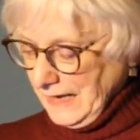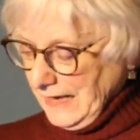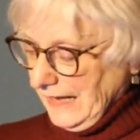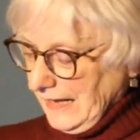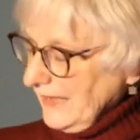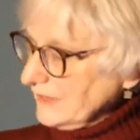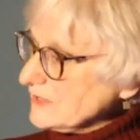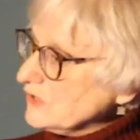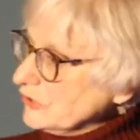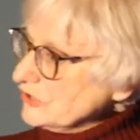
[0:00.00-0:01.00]
I had to
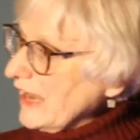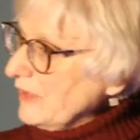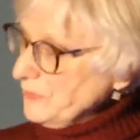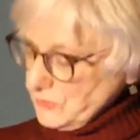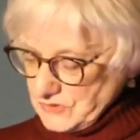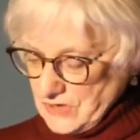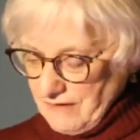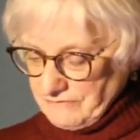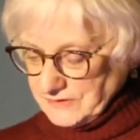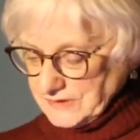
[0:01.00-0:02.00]
search out those
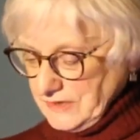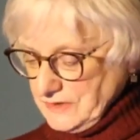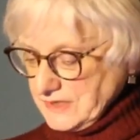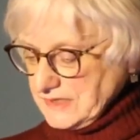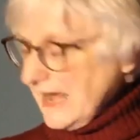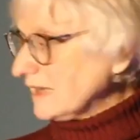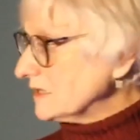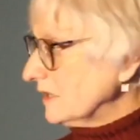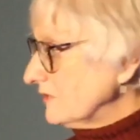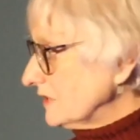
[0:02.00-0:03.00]
novels in the stacks
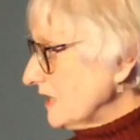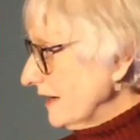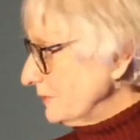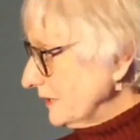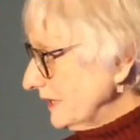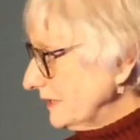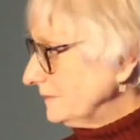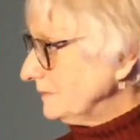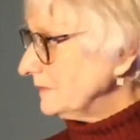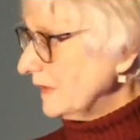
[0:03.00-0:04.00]
of the library
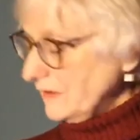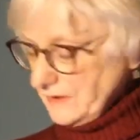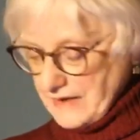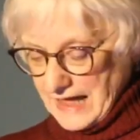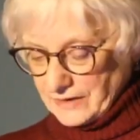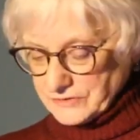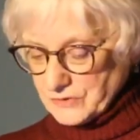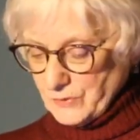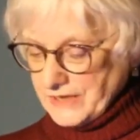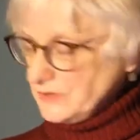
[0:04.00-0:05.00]
and in out of the
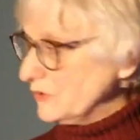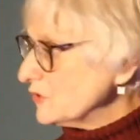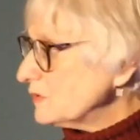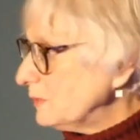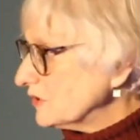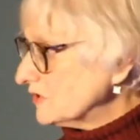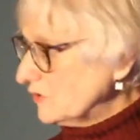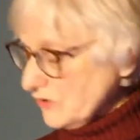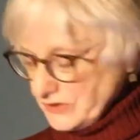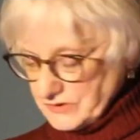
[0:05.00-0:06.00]
way used
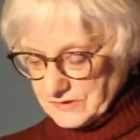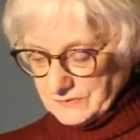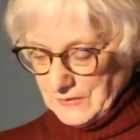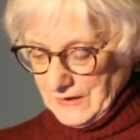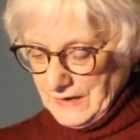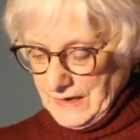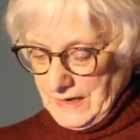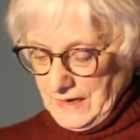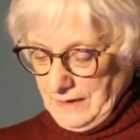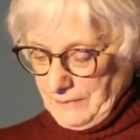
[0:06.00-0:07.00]
bookstores.
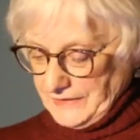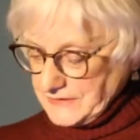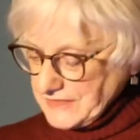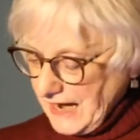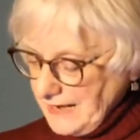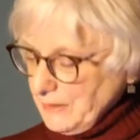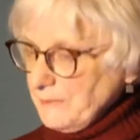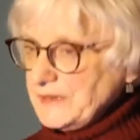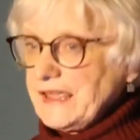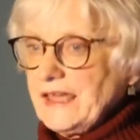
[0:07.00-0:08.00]
By the time I
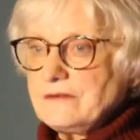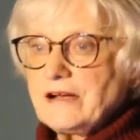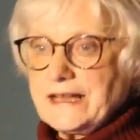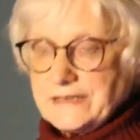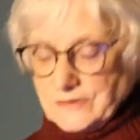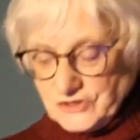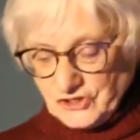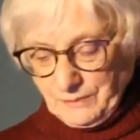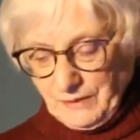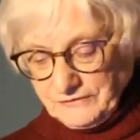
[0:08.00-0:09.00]
began writing The
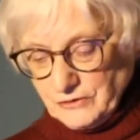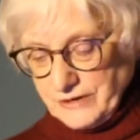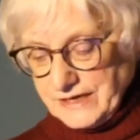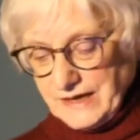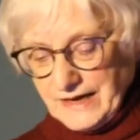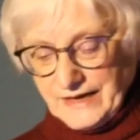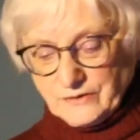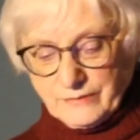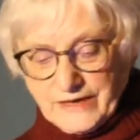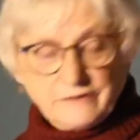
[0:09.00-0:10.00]
Jump Off Creek, I had
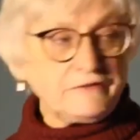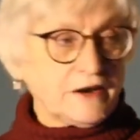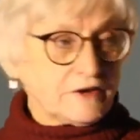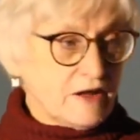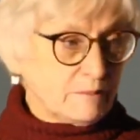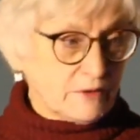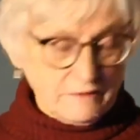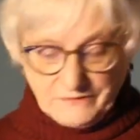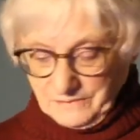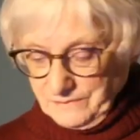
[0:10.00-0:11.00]
read a fair number of
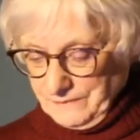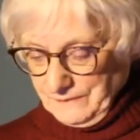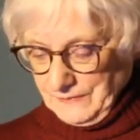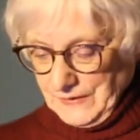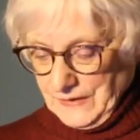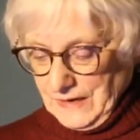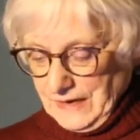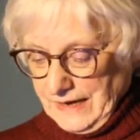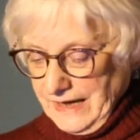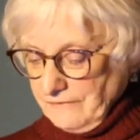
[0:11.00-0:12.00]
them.
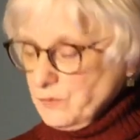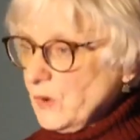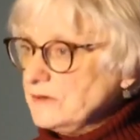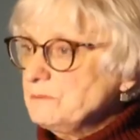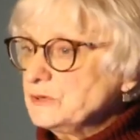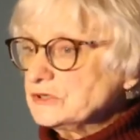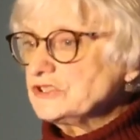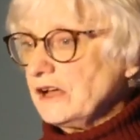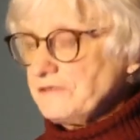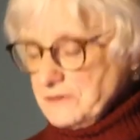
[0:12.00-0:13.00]
I have one
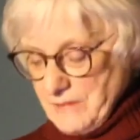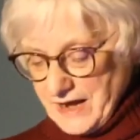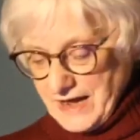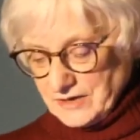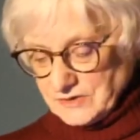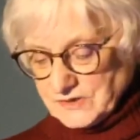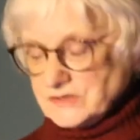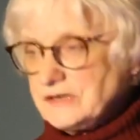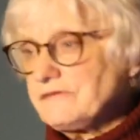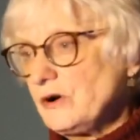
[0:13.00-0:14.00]
bookshelf in my house
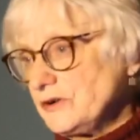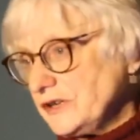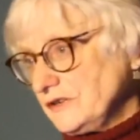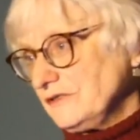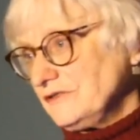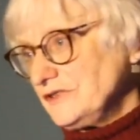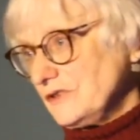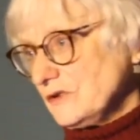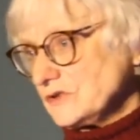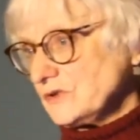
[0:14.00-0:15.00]
devoted to
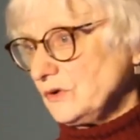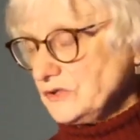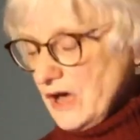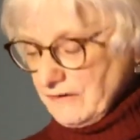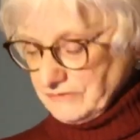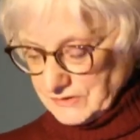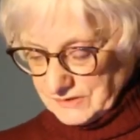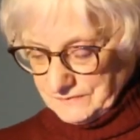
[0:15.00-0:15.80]
those old novels.